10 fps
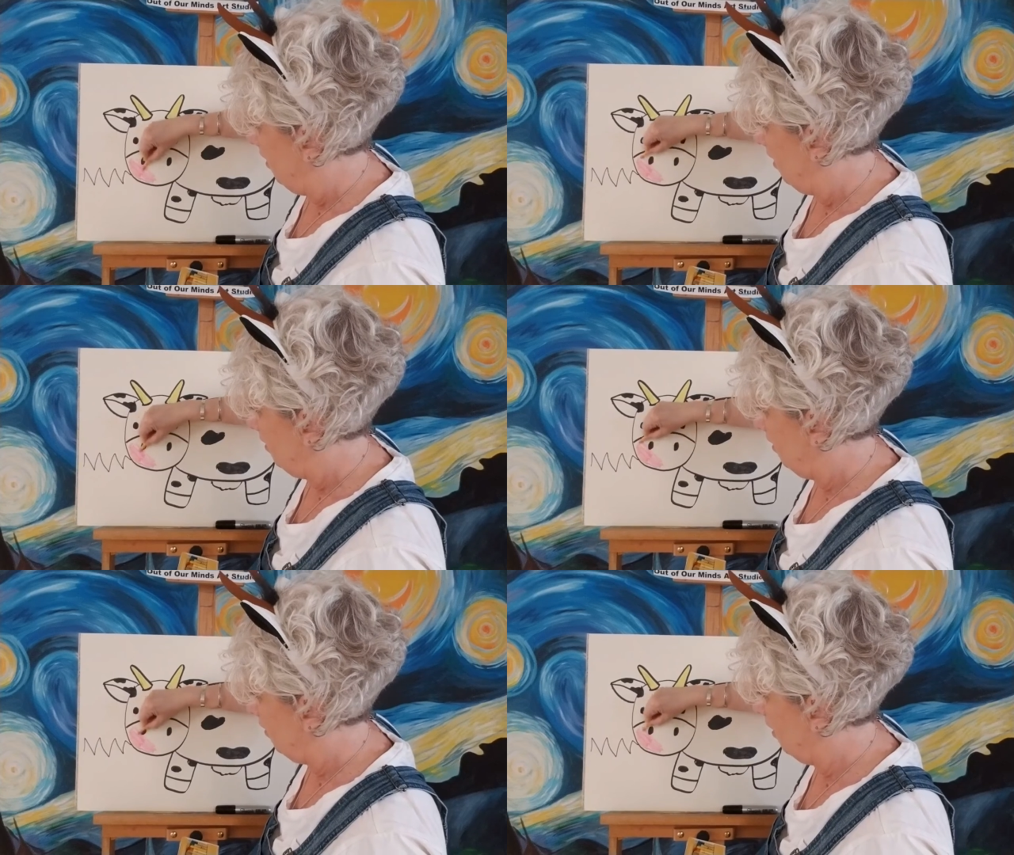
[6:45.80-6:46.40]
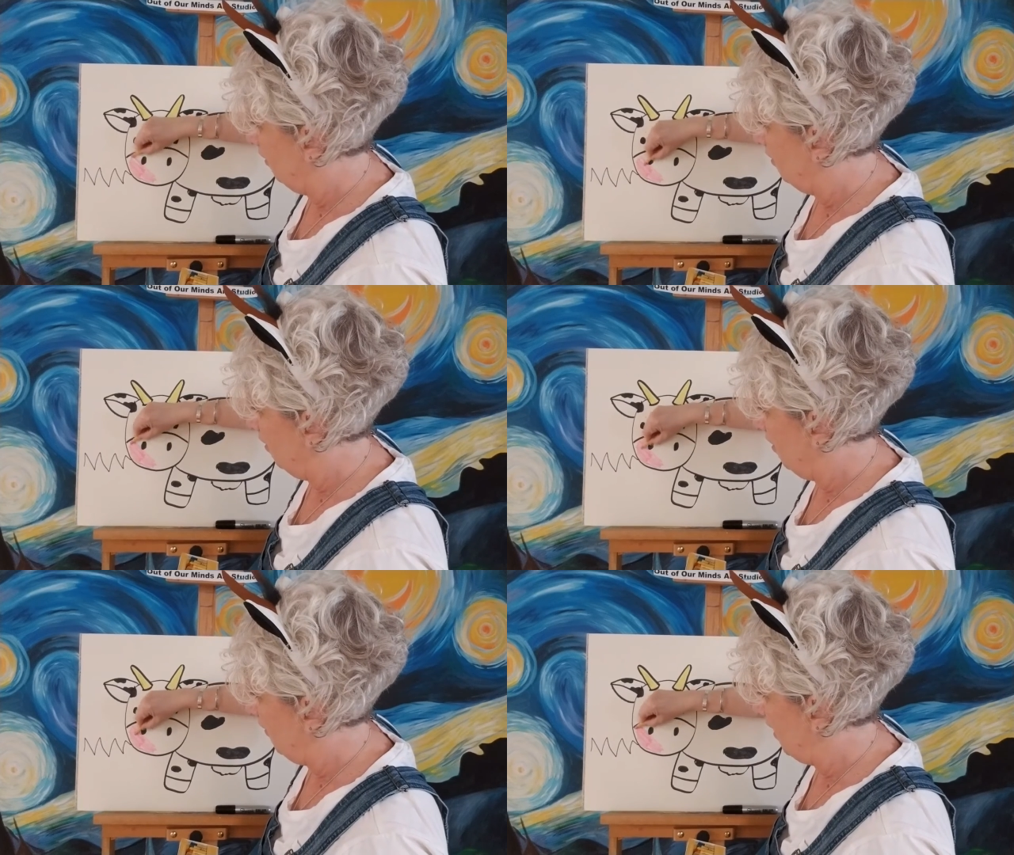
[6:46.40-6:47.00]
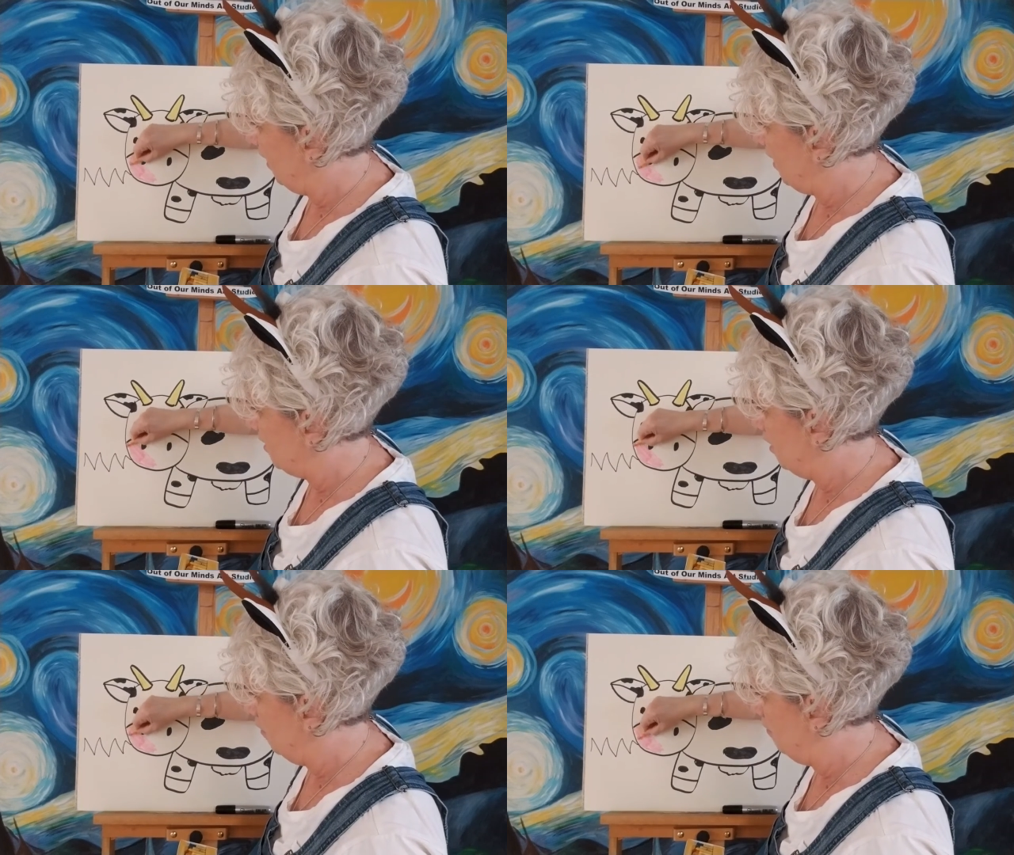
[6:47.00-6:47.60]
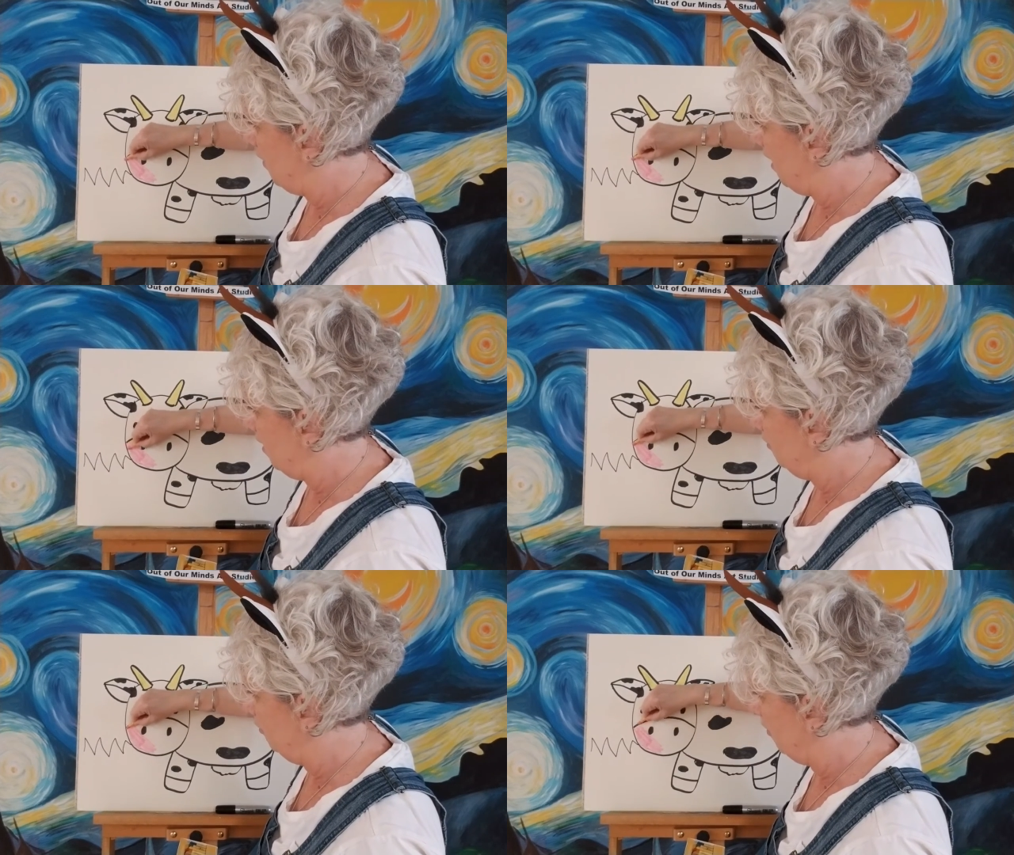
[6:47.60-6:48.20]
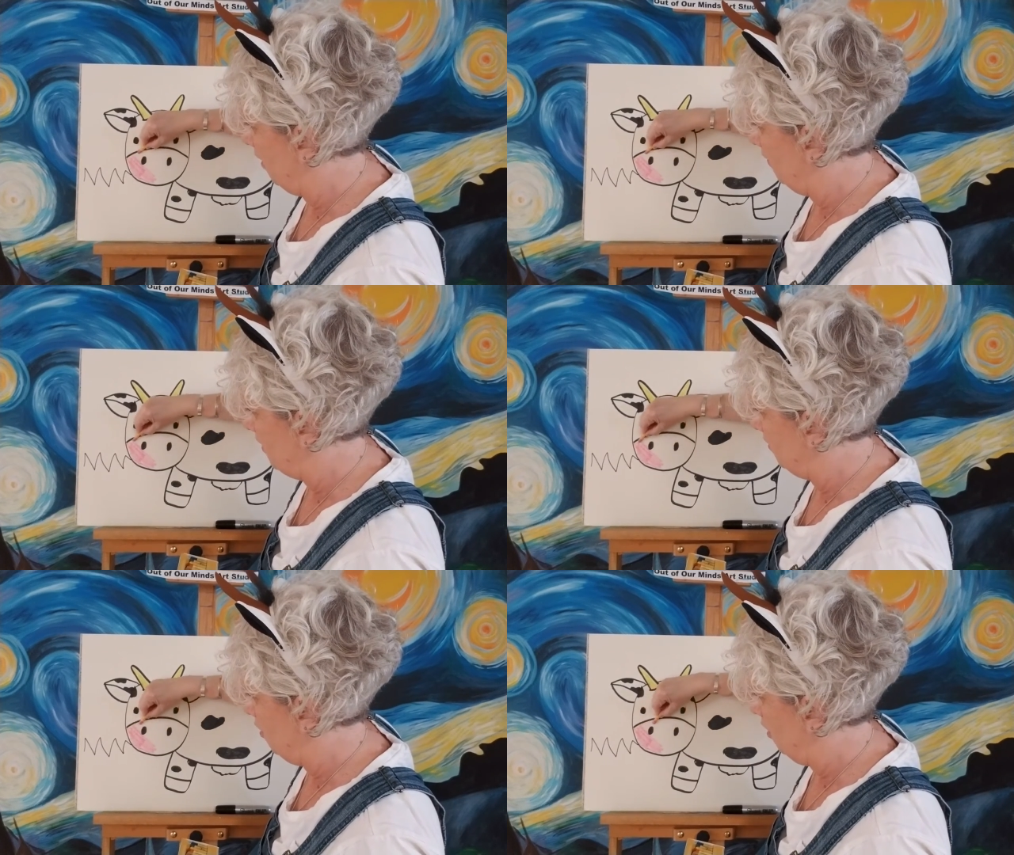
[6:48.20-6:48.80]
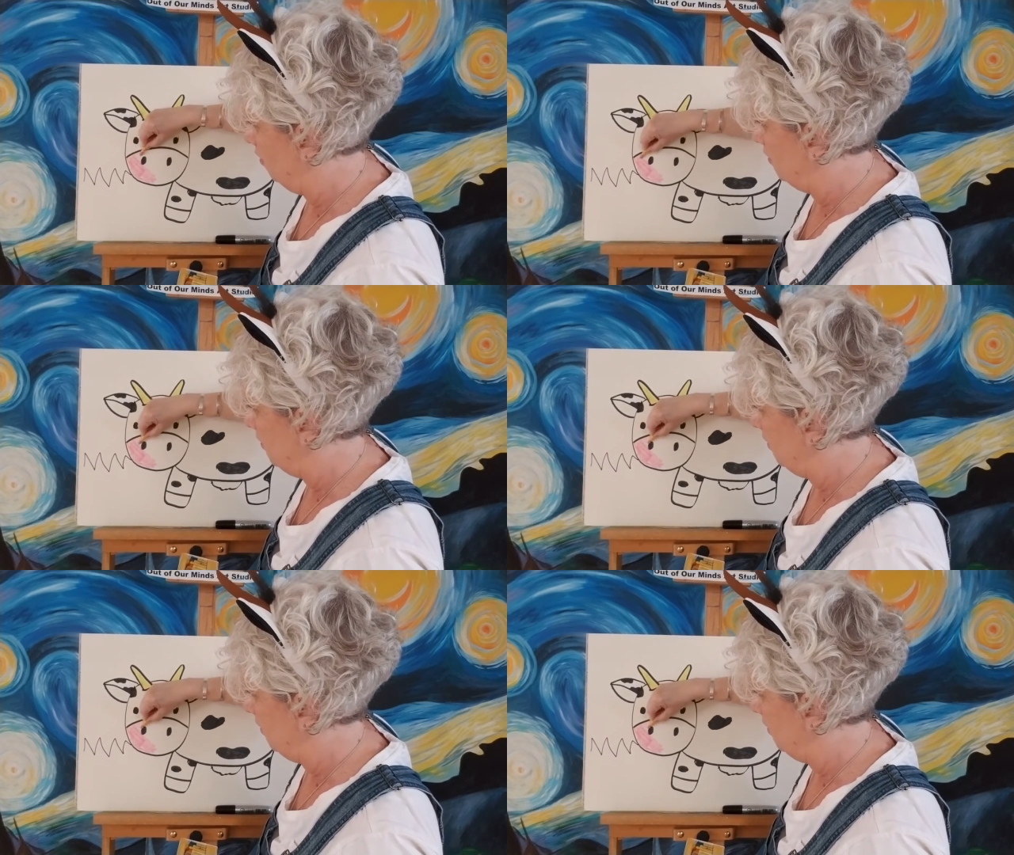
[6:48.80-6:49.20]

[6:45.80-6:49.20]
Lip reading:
Nobody's mouth can be seen.